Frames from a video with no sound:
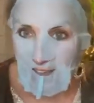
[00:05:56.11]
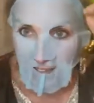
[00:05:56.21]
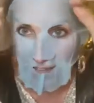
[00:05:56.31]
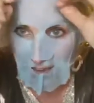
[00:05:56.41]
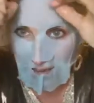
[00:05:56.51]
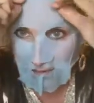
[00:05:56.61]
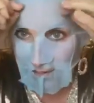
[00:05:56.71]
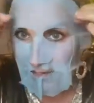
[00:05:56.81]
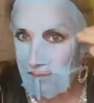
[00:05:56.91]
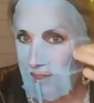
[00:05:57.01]
So,
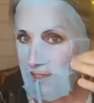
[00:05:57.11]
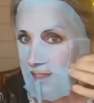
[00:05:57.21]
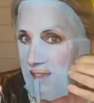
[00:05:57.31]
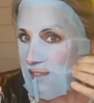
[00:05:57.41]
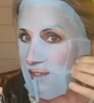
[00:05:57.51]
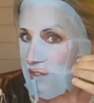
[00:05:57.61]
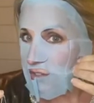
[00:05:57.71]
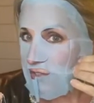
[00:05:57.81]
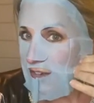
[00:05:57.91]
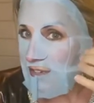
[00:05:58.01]
and once that's on
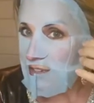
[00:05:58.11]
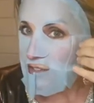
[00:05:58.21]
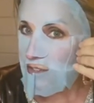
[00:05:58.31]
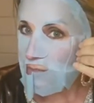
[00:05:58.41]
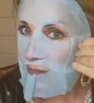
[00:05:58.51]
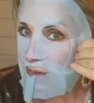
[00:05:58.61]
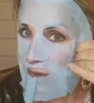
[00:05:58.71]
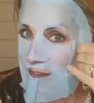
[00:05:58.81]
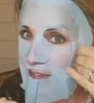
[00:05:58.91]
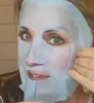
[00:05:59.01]
your face, you should be
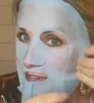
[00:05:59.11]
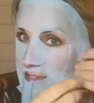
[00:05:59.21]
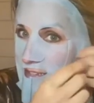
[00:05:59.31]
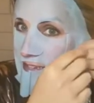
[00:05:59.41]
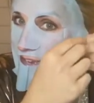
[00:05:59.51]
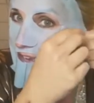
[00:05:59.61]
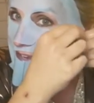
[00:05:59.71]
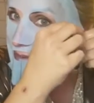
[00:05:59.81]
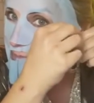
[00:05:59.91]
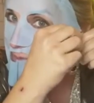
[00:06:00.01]
quite easily
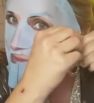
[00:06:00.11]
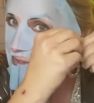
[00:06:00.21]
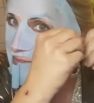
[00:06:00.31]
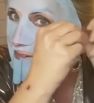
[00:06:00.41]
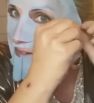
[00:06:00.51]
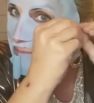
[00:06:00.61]
able to grab